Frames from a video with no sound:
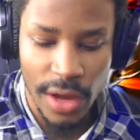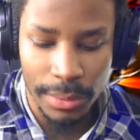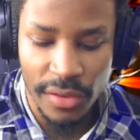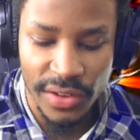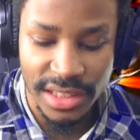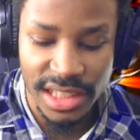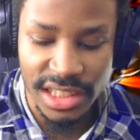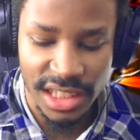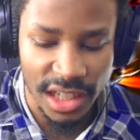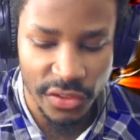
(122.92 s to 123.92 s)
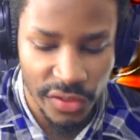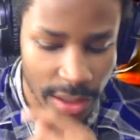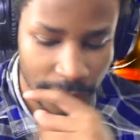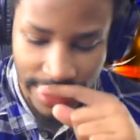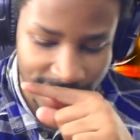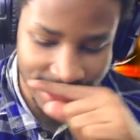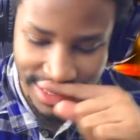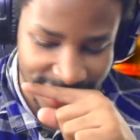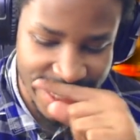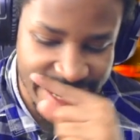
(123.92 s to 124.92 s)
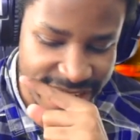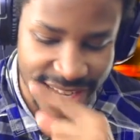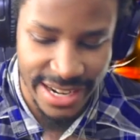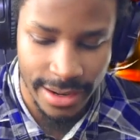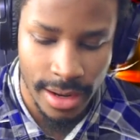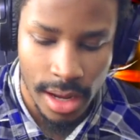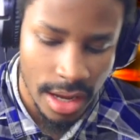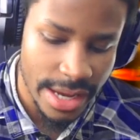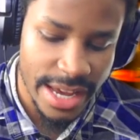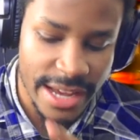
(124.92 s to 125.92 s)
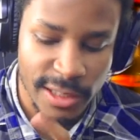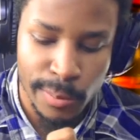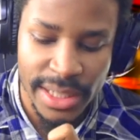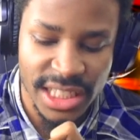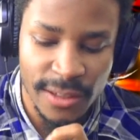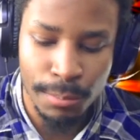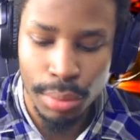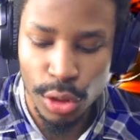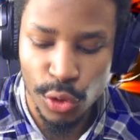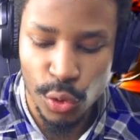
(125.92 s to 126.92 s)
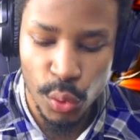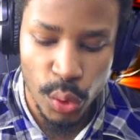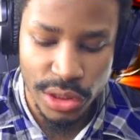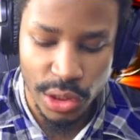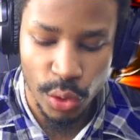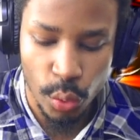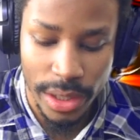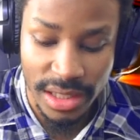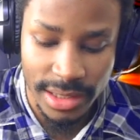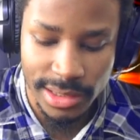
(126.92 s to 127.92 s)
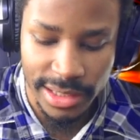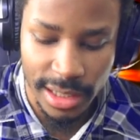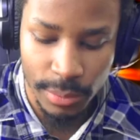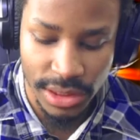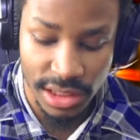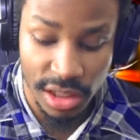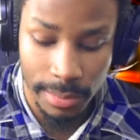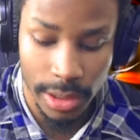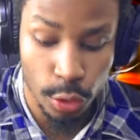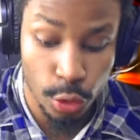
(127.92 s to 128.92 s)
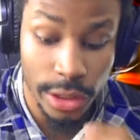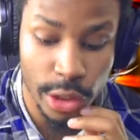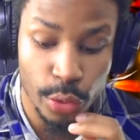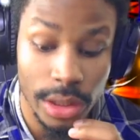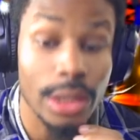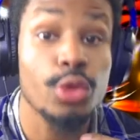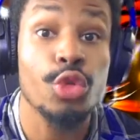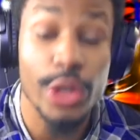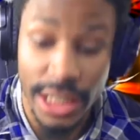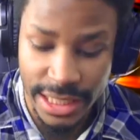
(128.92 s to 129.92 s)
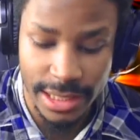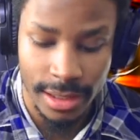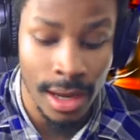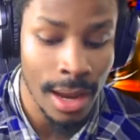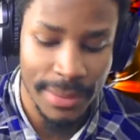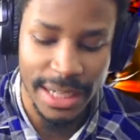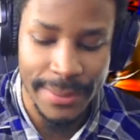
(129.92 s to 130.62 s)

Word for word: Family versus Son Family. Let's get it. He is missing blue, so weakness to him, which is going to be really, really, really good. My